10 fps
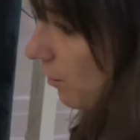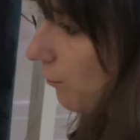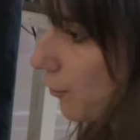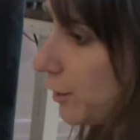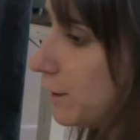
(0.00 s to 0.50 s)

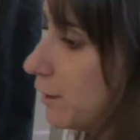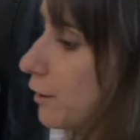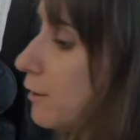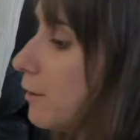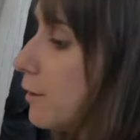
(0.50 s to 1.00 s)
for
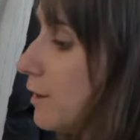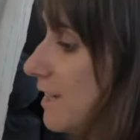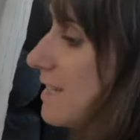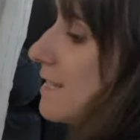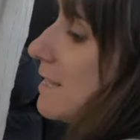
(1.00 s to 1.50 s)
here,
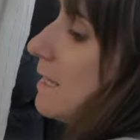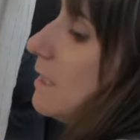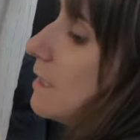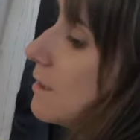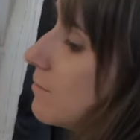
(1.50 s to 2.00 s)
the
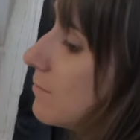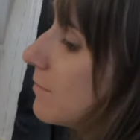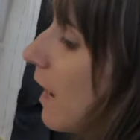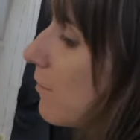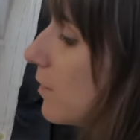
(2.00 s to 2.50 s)
seat,
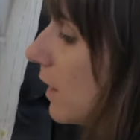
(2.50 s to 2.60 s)
I feel